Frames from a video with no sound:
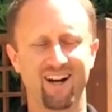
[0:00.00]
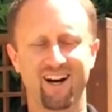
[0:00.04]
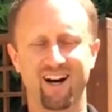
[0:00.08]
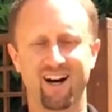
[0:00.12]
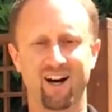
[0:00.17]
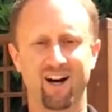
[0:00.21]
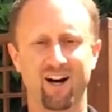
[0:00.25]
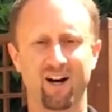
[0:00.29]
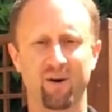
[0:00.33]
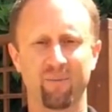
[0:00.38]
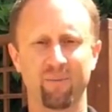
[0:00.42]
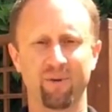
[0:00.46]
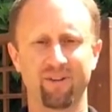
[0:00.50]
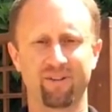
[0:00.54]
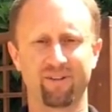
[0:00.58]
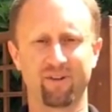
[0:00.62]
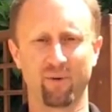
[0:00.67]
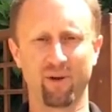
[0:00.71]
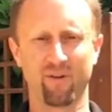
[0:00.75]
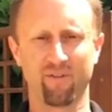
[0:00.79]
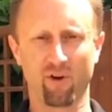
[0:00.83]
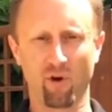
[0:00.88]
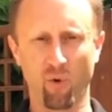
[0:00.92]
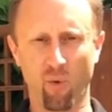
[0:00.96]
And
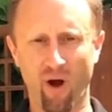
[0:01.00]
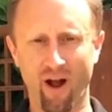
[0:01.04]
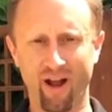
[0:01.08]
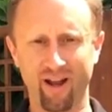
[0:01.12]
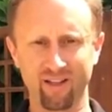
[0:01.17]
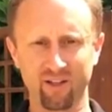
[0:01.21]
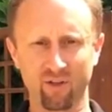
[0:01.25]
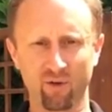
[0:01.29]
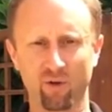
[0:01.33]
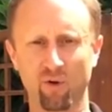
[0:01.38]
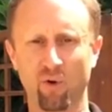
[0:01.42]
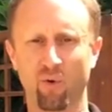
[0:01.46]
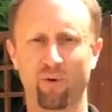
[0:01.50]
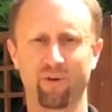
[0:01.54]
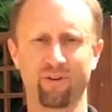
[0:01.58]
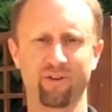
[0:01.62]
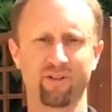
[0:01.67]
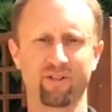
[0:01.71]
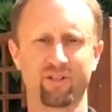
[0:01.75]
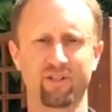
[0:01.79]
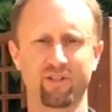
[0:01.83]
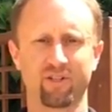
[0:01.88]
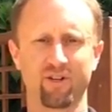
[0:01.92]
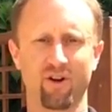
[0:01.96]
so we have a quiet little
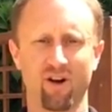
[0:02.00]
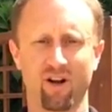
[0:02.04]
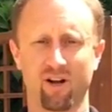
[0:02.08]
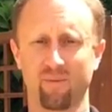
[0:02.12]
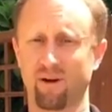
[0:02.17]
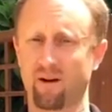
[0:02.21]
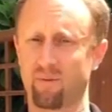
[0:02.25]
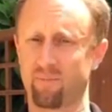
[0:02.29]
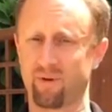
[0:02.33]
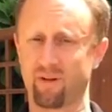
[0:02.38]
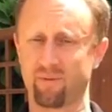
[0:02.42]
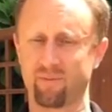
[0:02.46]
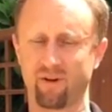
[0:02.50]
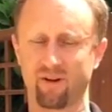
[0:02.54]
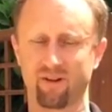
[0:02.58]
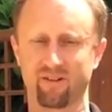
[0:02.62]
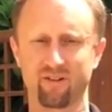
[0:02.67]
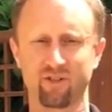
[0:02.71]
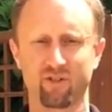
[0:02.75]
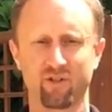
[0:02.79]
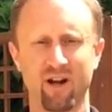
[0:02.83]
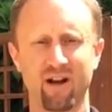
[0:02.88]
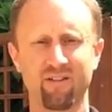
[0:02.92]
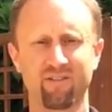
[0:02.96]
corner to talk about bed
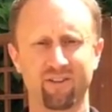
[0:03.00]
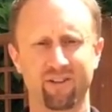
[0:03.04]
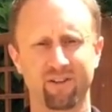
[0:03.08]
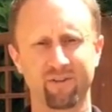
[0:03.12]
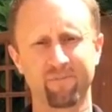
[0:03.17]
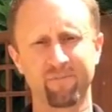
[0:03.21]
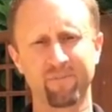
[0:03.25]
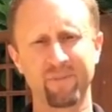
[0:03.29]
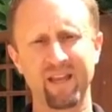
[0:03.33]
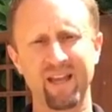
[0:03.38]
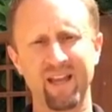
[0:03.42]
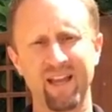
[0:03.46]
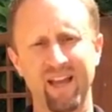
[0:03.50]
bugs and traveling.